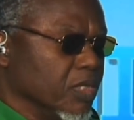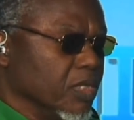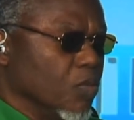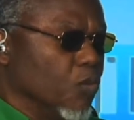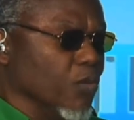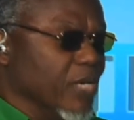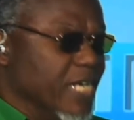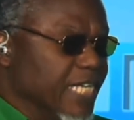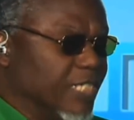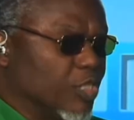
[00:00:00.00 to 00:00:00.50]

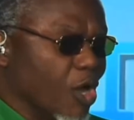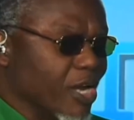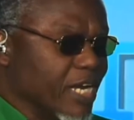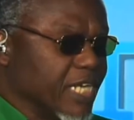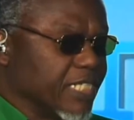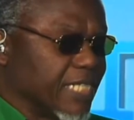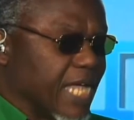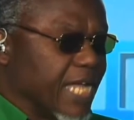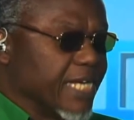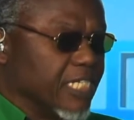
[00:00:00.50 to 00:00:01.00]
We need to
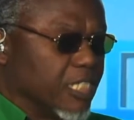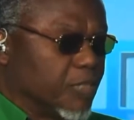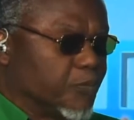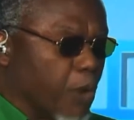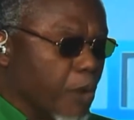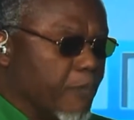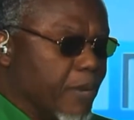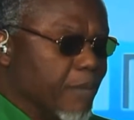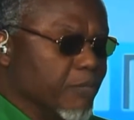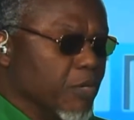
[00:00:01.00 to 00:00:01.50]
understand this
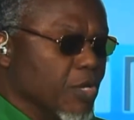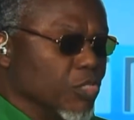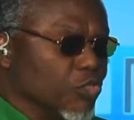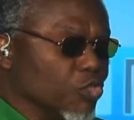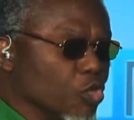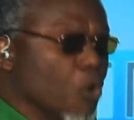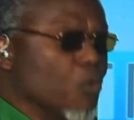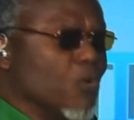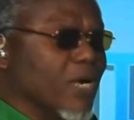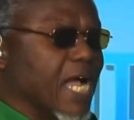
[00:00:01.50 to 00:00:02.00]
problem
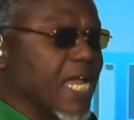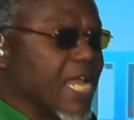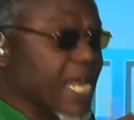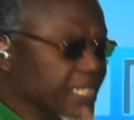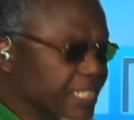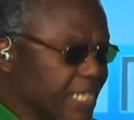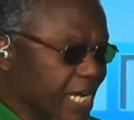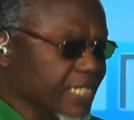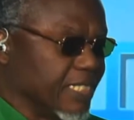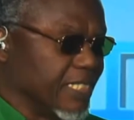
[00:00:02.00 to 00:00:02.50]
so we can
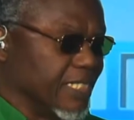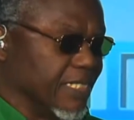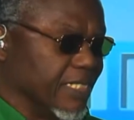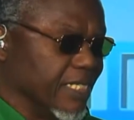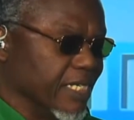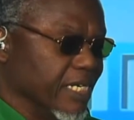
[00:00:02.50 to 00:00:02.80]
address it.